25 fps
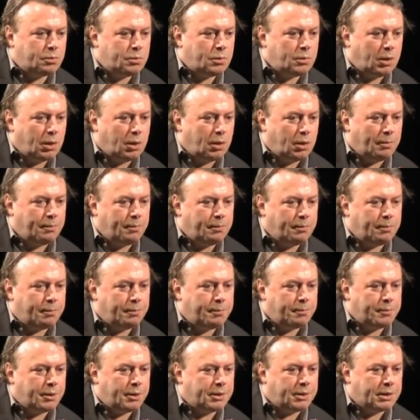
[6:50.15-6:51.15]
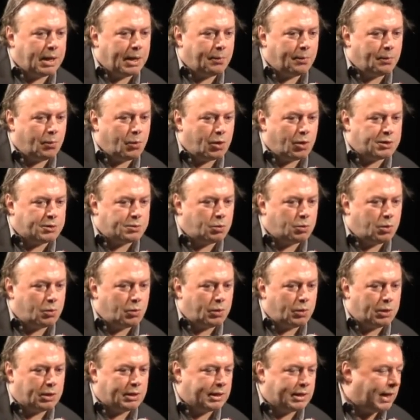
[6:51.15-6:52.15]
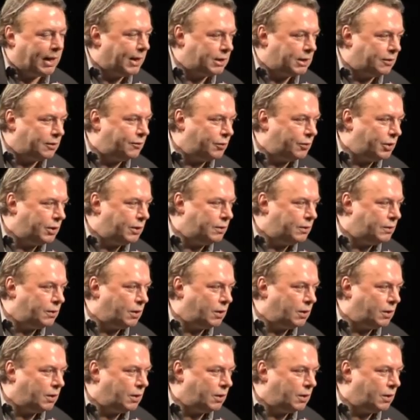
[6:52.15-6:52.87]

that was what we'd get if we